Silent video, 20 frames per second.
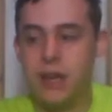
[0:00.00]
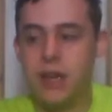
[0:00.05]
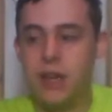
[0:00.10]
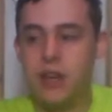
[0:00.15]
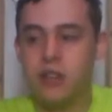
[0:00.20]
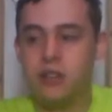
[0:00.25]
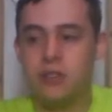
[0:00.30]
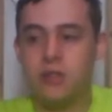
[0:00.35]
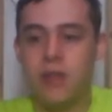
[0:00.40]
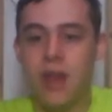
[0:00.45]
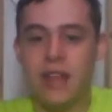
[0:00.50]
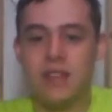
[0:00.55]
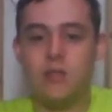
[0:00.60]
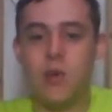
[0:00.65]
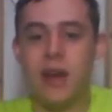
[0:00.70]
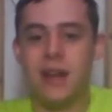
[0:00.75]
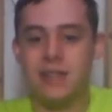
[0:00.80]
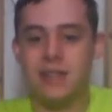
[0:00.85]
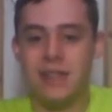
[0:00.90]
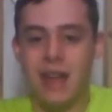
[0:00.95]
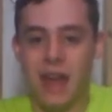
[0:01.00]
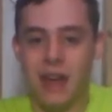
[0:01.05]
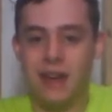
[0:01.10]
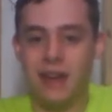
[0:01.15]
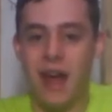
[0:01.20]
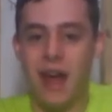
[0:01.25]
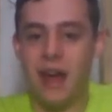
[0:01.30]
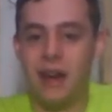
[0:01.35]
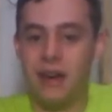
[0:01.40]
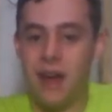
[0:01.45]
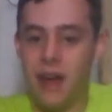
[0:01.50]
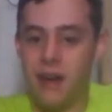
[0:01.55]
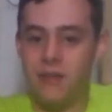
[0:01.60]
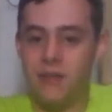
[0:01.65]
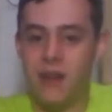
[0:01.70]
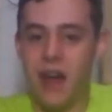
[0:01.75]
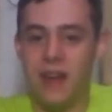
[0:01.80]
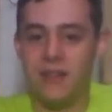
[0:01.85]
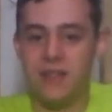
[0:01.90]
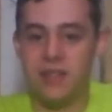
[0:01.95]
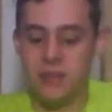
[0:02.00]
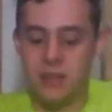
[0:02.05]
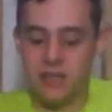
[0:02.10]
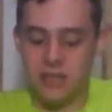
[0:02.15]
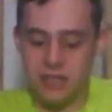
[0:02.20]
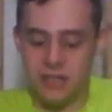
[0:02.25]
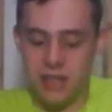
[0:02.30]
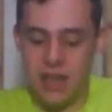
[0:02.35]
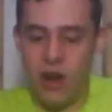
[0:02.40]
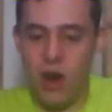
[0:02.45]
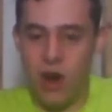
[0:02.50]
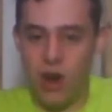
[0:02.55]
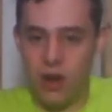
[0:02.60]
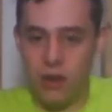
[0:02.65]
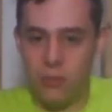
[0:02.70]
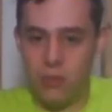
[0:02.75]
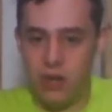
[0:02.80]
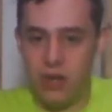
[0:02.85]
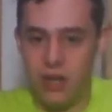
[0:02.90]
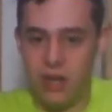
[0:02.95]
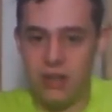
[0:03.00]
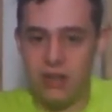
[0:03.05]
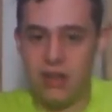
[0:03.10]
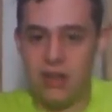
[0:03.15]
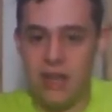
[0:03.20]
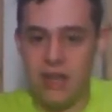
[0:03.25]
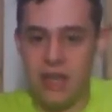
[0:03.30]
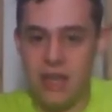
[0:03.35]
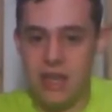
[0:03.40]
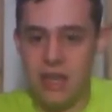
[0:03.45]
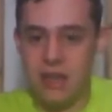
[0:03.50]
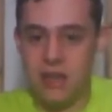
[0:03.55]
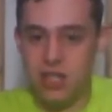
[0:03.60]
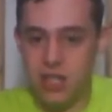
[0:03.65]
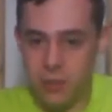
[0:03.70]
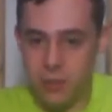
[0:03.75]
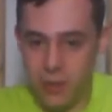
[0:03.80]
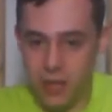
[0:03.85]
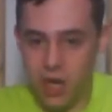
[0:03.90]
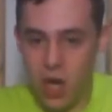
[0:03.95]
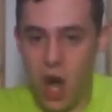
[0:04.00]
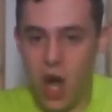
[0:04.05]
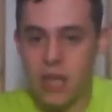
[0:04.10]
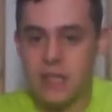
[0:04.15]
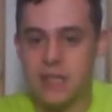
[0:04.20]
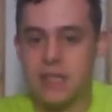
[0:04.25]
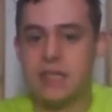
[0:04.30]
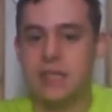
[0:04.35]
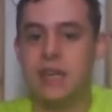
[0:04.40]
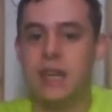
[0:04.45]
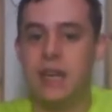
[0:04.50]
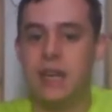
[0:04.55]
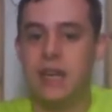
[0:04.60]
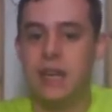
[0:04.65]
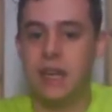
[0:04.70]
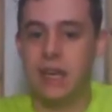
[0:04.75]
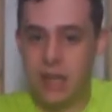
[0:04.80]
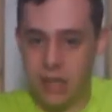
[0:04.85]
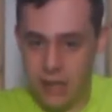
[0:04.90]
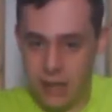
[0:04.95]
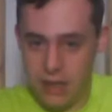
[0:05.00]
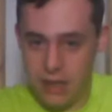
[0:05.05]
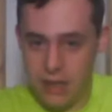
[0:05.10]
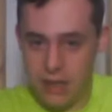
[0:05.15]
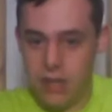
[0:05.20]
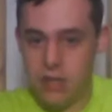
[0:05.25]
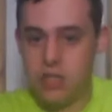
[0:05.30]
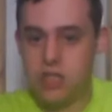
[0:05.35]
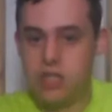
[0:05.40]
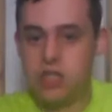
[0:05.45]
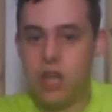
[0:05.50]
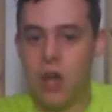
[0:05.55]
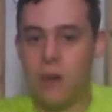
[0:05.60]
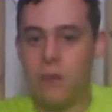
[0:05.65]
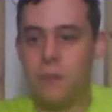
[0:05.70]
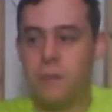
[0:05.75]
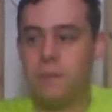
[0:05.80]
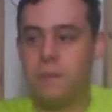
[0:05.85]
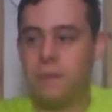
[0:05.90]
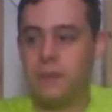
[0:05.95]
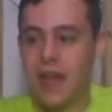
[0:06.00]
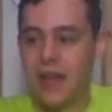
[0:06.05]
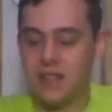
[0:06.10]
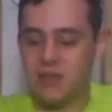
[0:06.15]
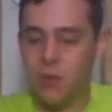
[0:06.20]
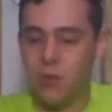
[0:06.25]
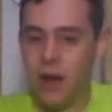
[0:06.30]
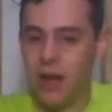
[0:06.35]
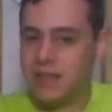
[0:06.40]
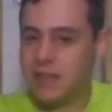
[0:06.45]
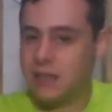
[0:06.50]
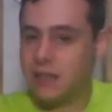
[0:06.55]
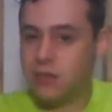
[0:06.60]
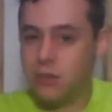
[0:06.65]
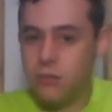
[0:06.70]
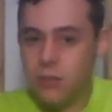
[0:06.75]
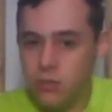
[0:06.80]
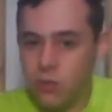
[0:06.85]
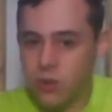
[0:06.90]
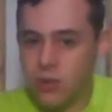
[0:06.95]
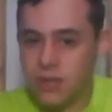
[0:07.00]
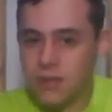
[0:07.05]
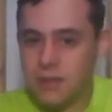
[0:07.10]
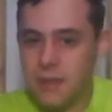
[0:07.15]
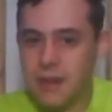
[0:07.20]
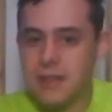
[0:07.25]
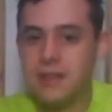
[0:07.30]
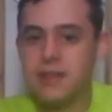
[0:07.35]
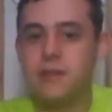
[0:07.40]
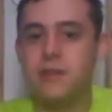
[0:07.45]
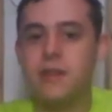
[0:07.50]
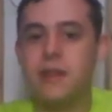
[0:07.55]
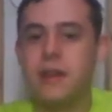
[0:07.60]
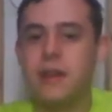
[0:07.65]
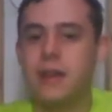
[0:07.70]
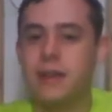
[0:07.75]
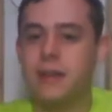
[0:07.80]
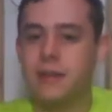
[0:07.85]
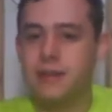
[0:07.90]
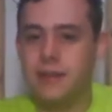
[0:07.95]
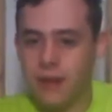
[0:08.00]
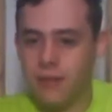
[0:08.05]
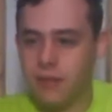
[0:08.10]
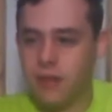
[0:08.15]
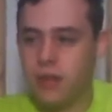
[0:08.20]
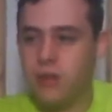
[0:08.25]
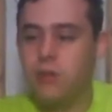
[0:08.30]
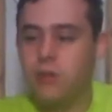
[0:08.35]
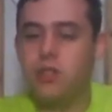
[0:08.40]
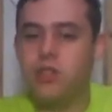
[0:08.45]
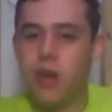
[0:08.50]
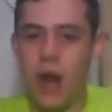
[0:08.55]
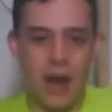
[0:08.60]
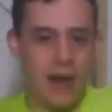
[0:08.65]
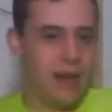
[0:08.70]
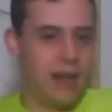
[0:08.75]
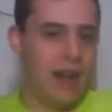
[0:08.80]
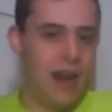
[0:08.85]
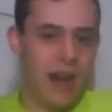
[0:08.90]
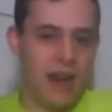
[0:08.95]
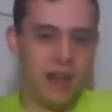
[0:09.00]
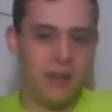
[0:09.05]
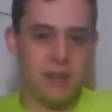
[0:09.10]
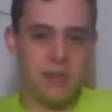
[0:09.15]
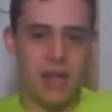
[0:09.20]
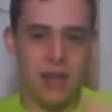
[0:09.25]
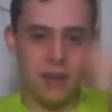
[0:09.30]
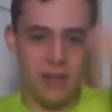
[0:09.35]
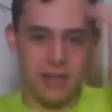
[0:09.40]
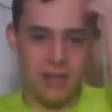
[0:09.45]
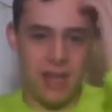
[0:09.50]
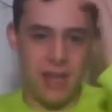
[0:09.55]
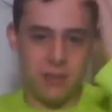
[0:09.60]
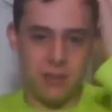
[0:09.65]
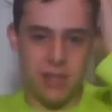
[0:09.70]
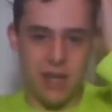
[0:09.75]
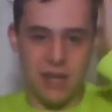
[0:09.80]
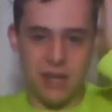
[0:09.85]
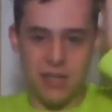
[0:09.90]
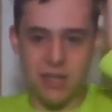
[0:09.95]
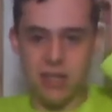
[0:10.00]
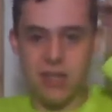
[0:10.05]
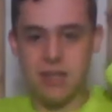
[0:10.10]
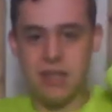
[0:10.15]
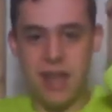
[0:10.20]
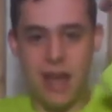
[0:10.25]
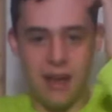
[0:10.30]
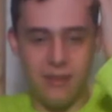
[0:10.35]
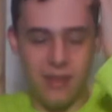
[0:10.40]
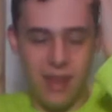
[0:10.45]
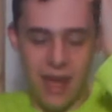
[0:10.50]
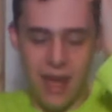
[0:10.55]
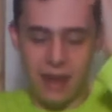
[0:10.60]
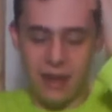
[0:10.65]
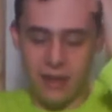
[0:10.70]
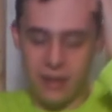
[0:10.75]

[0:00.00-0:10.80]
So that's why it's $99.95 is because they already put in the shipping cost. So that's why it's a little bit more expensive. Definitely would try to get it on Amazon because Amazon does have that,